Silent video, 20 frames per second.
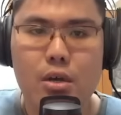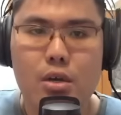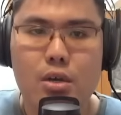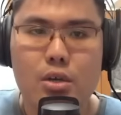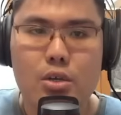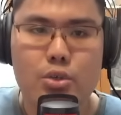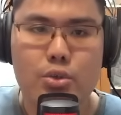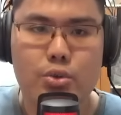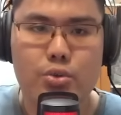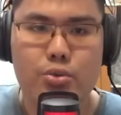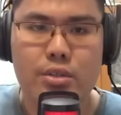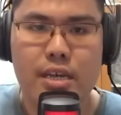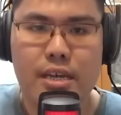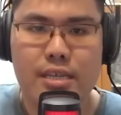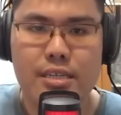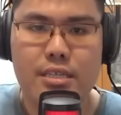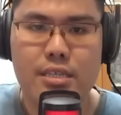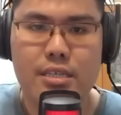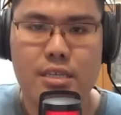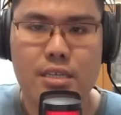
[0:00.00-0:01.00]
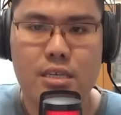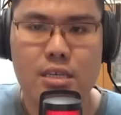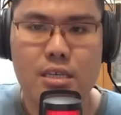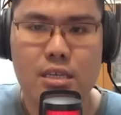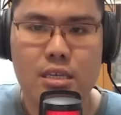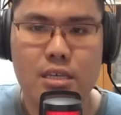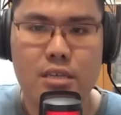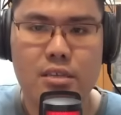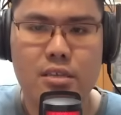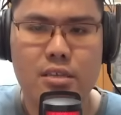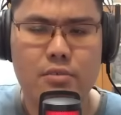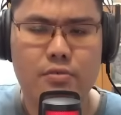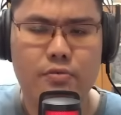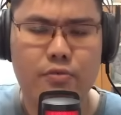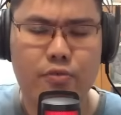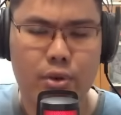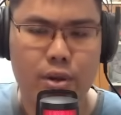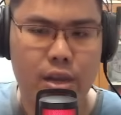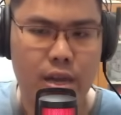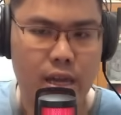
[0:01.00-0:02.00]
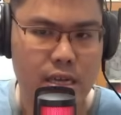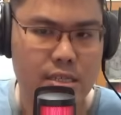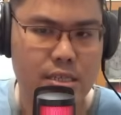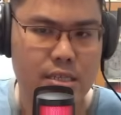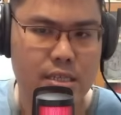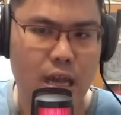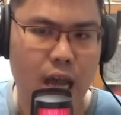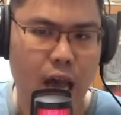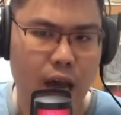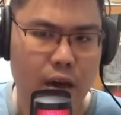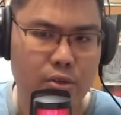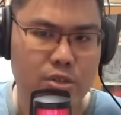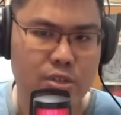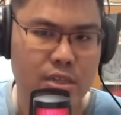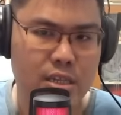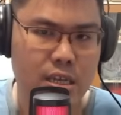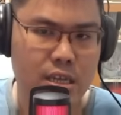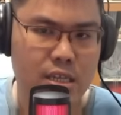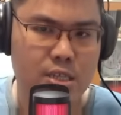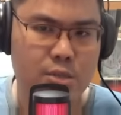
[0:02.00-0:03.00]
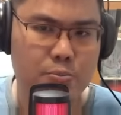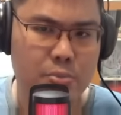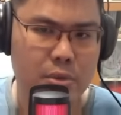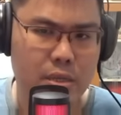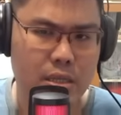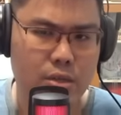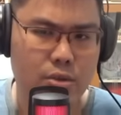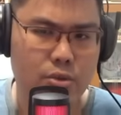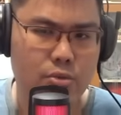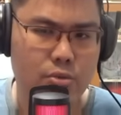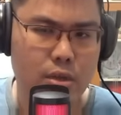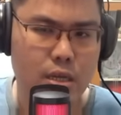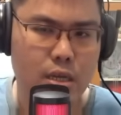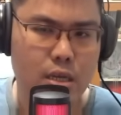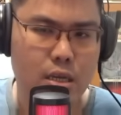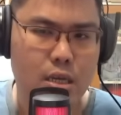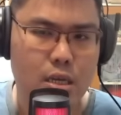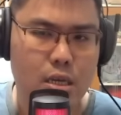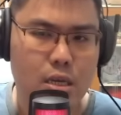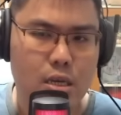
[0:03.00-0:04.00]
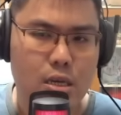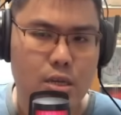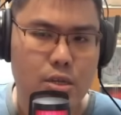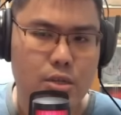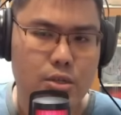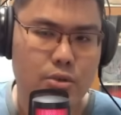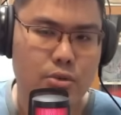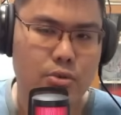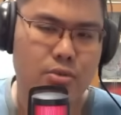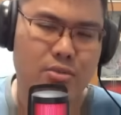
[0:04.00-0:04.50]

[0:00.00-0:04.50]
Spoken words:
So that's the Freya's, I would say, speed tuning. So